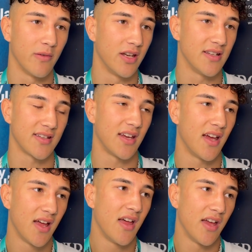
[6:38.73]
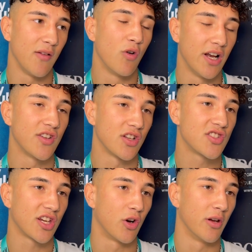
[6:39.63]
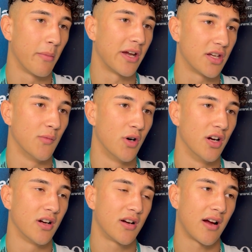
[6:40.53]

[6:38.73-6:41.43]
And he really is going to stick it on him and make him work.